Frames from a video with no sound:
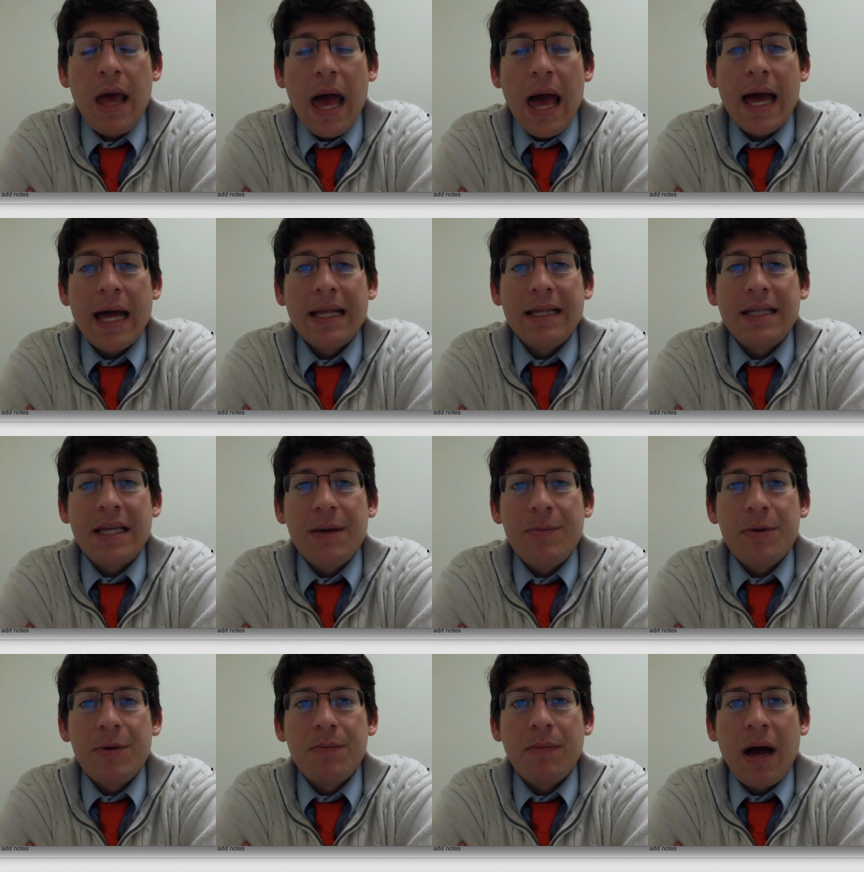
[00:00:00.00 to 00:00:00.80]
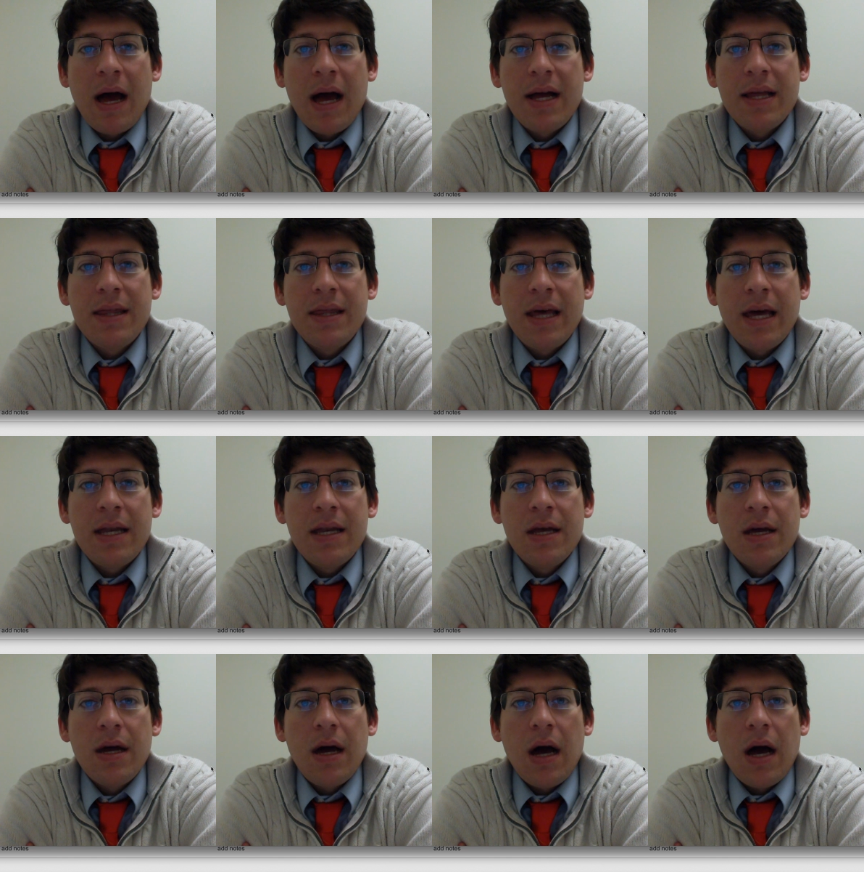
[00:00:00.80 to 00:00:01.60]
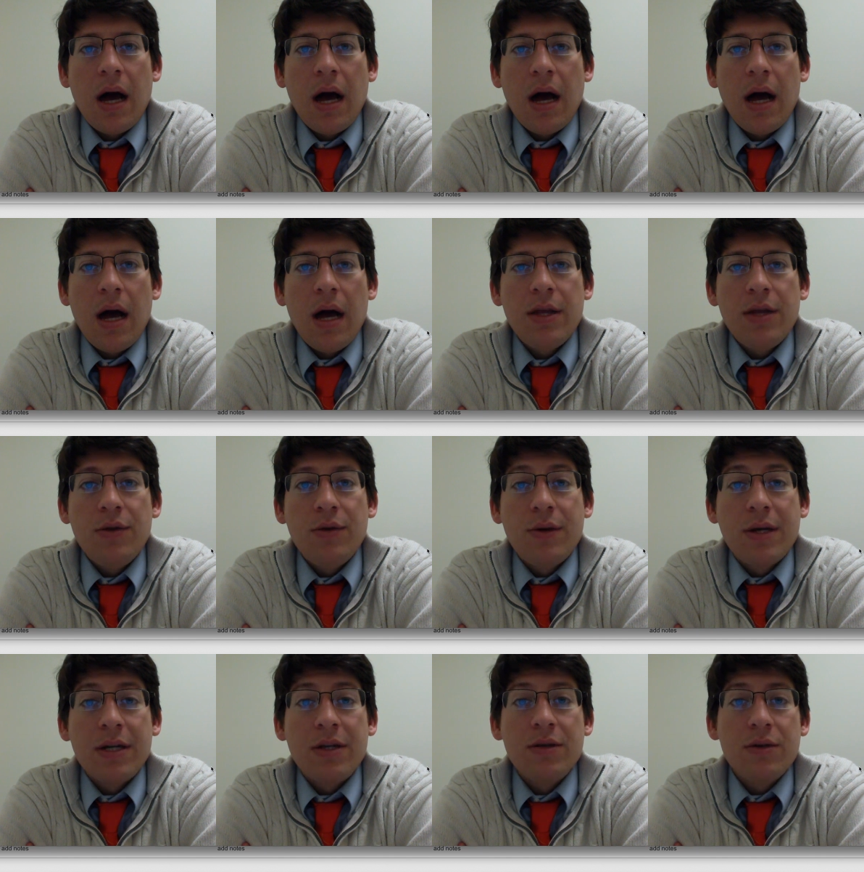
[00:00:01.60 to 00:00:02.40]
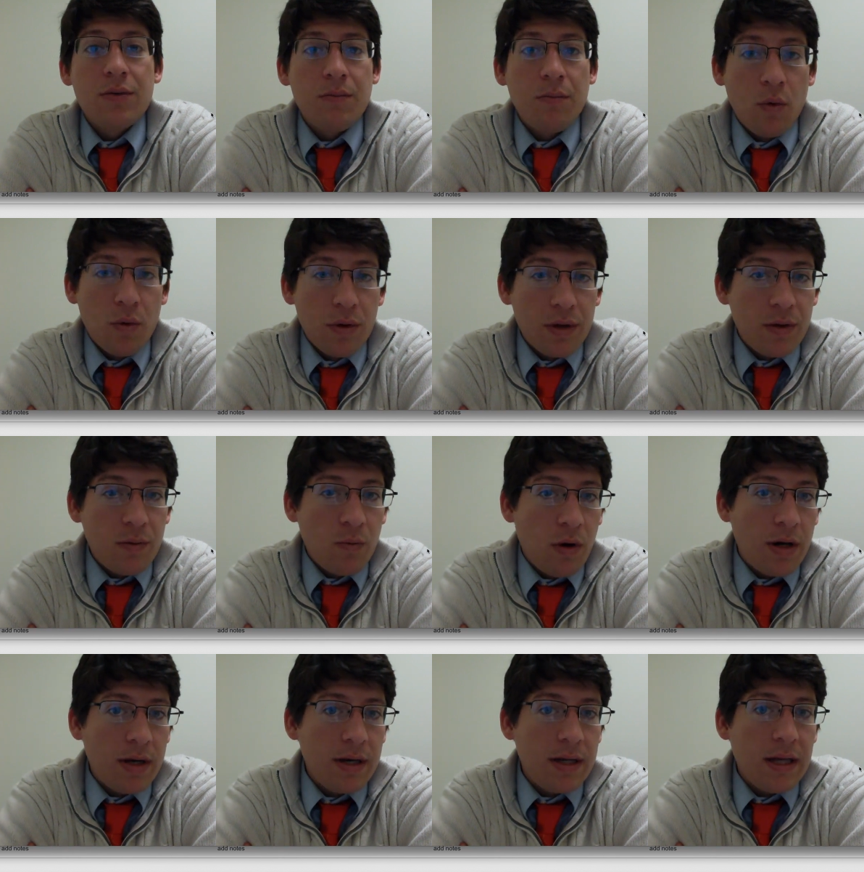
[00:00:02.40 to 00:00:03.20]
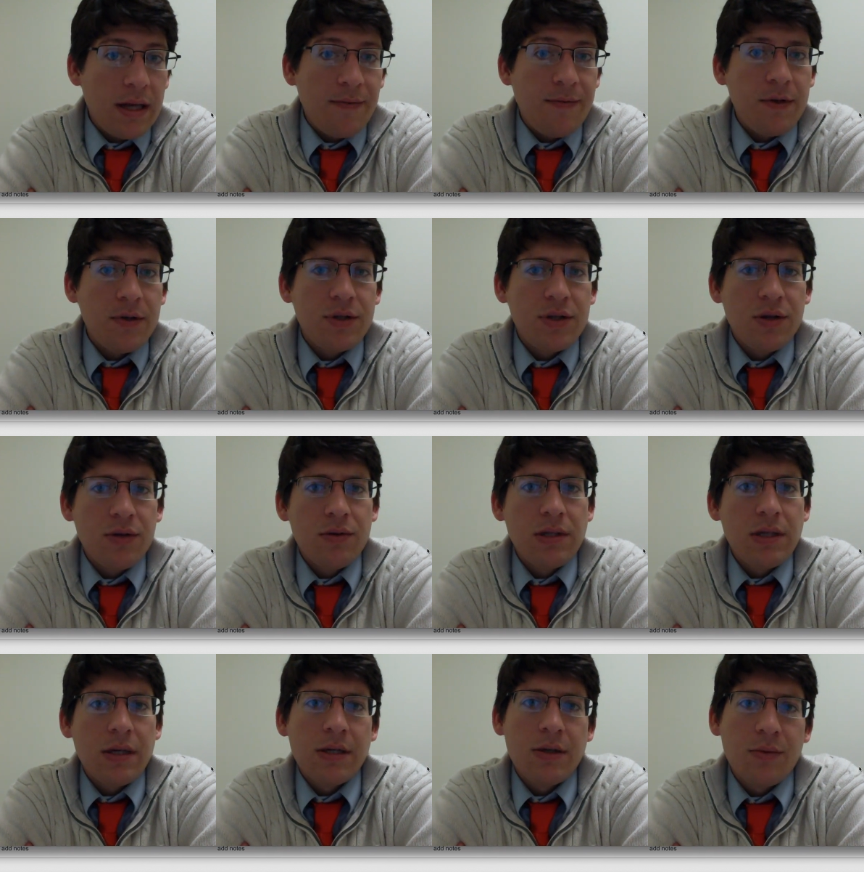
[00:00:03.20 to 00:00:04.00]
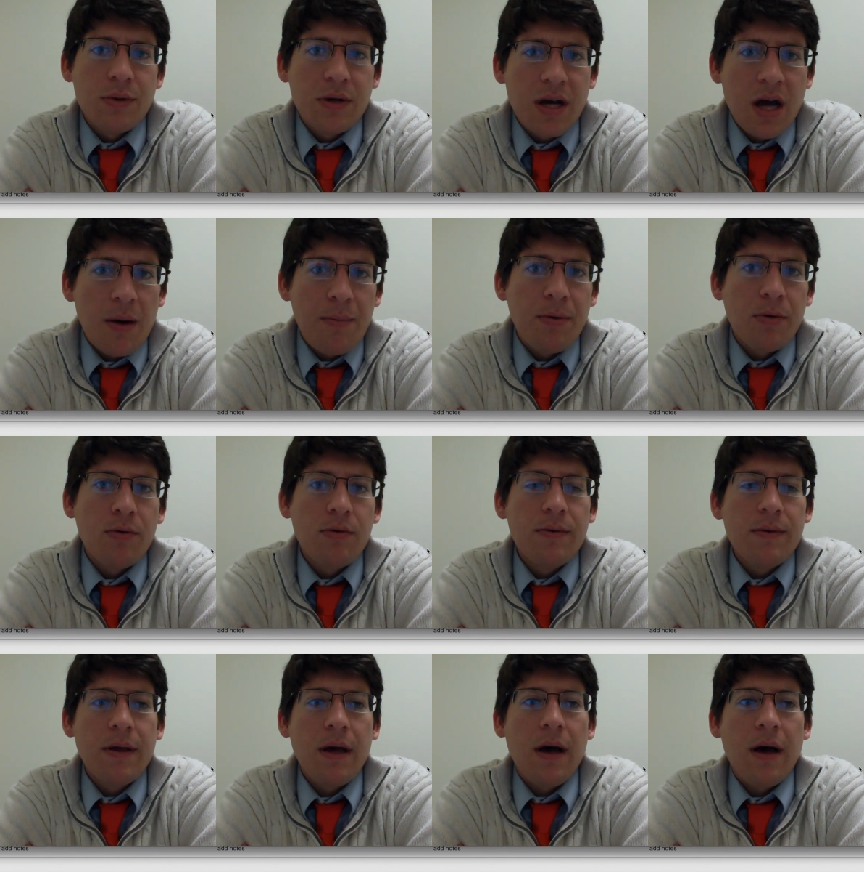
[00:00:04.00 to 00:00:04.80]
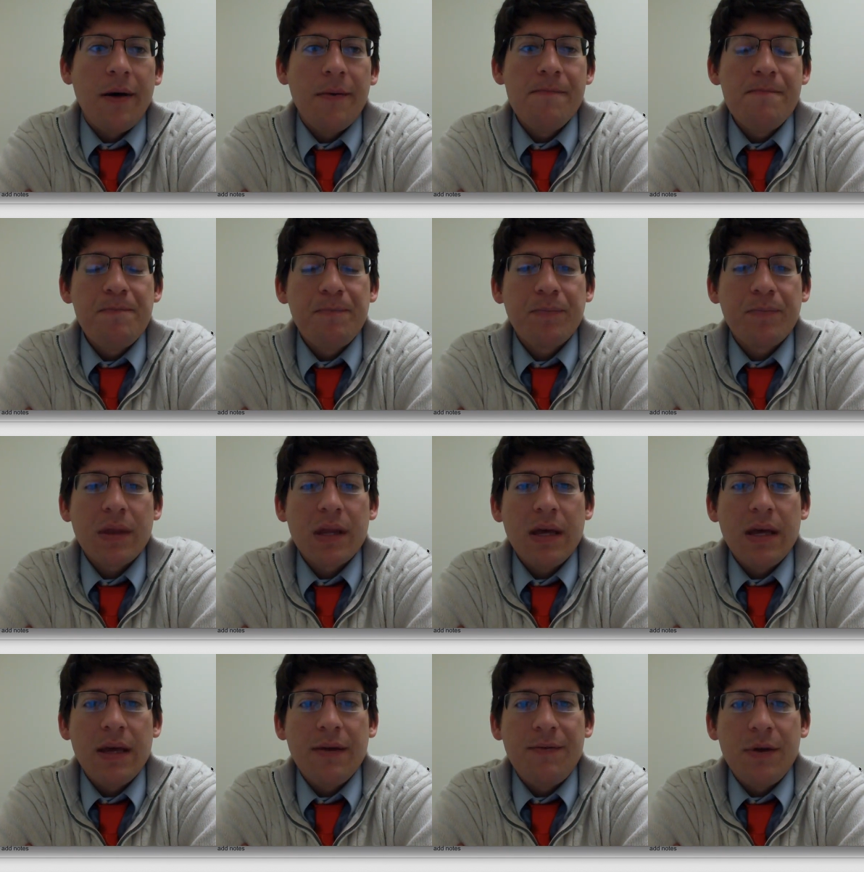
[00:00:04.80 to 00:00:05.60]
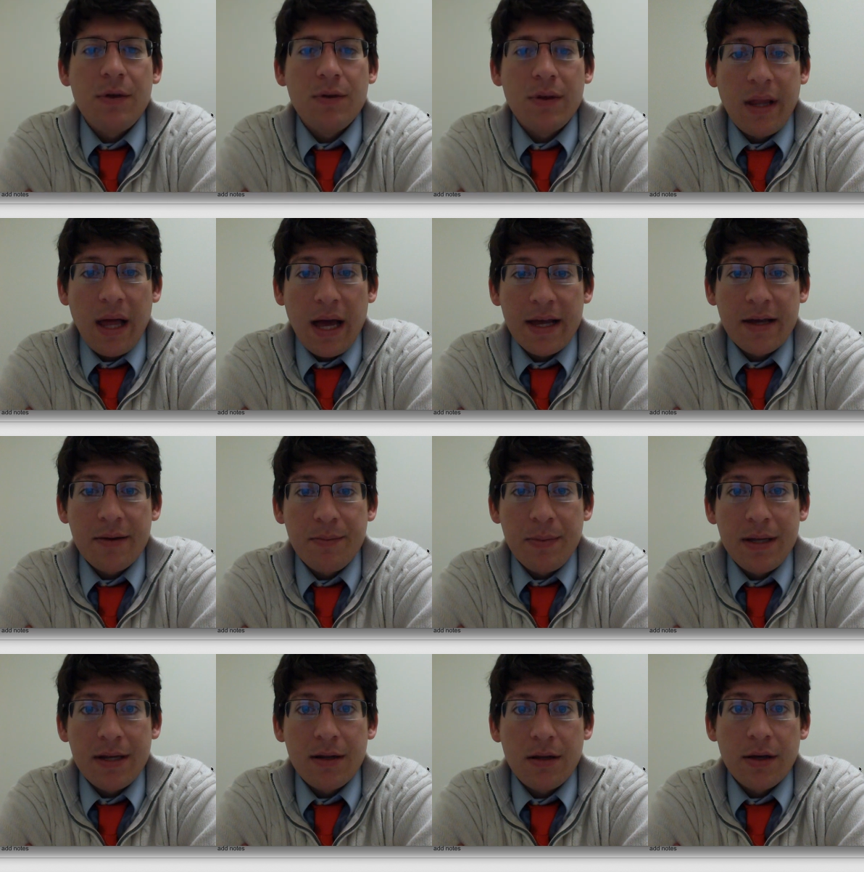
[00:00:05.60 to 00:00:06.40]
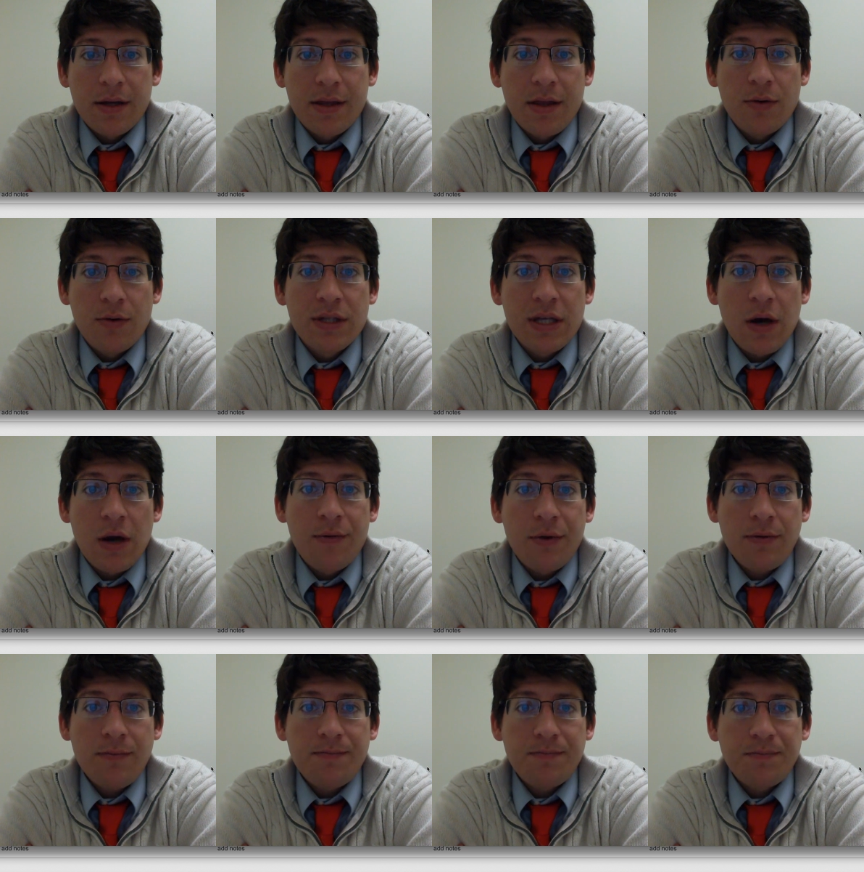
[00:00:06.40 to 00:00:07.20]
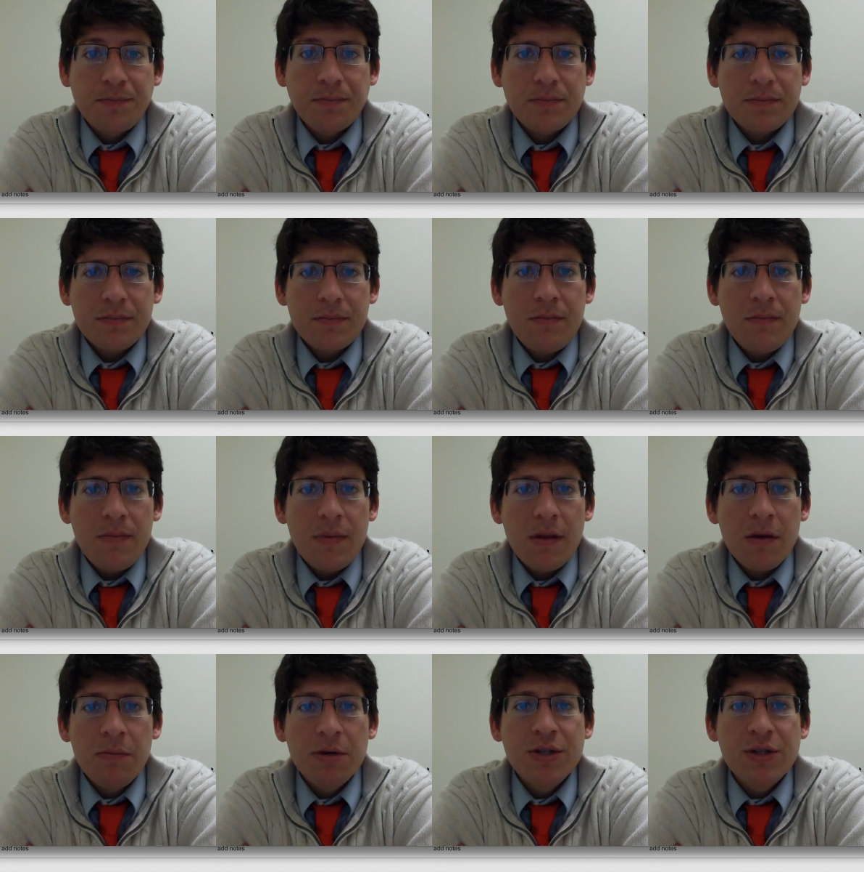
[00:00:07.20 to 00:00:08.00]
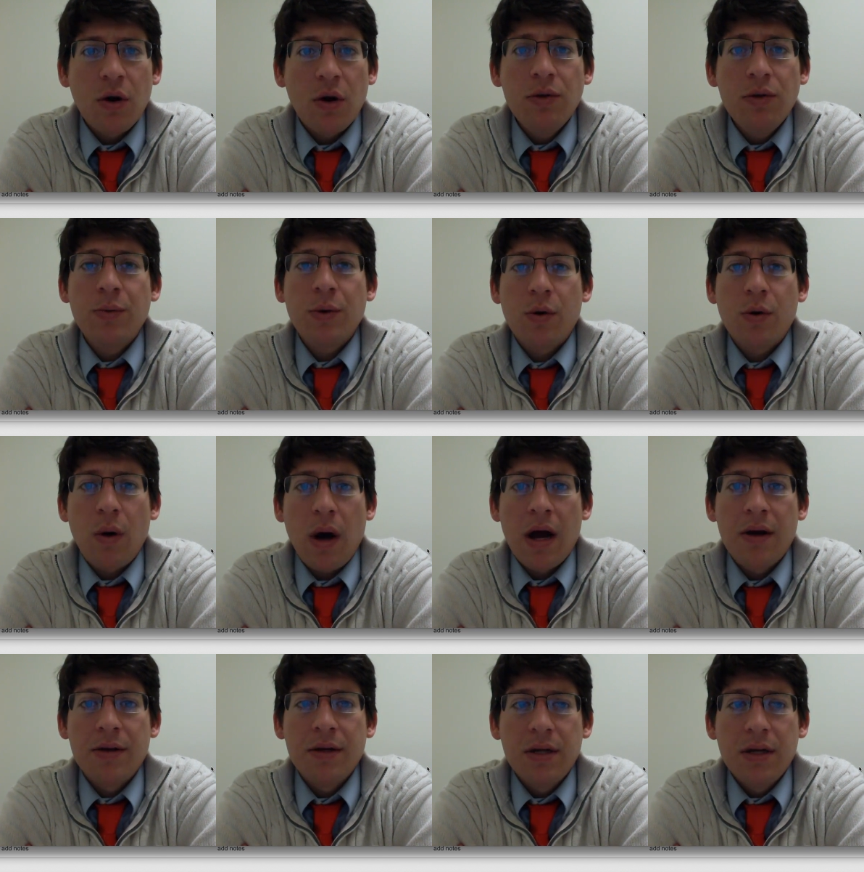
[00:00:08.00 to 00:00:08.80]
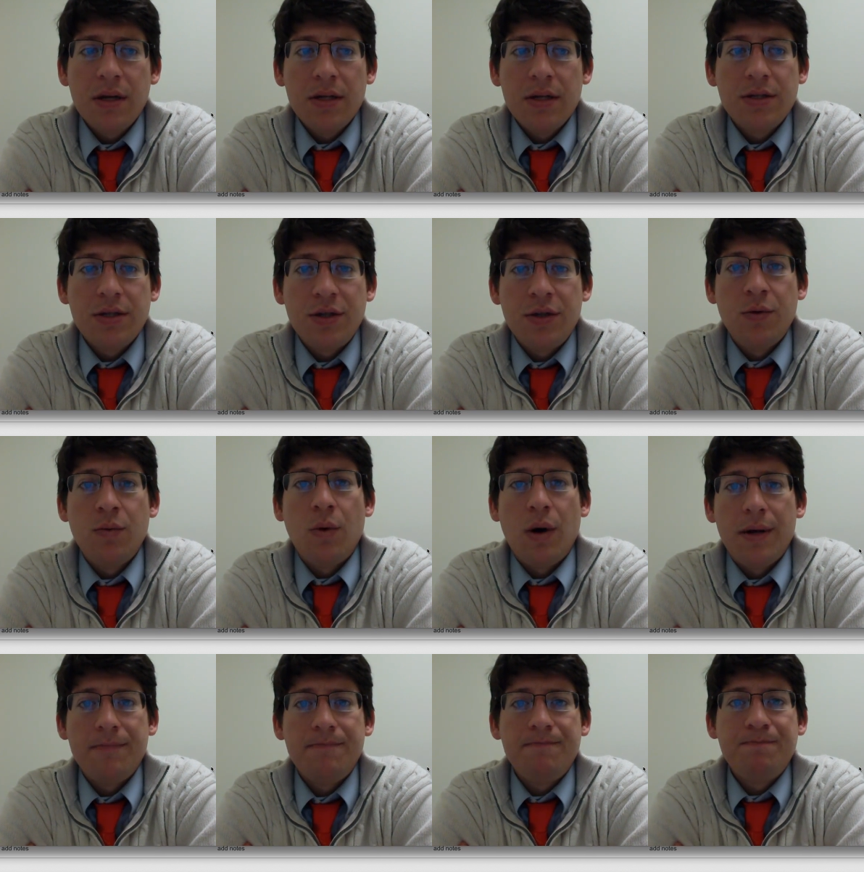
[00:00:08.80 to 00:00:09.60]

And keep in mind that uh, you can do more than one if you choose. You can do a couple. Uh, if you'd like me to look those over, but you're only required to do one.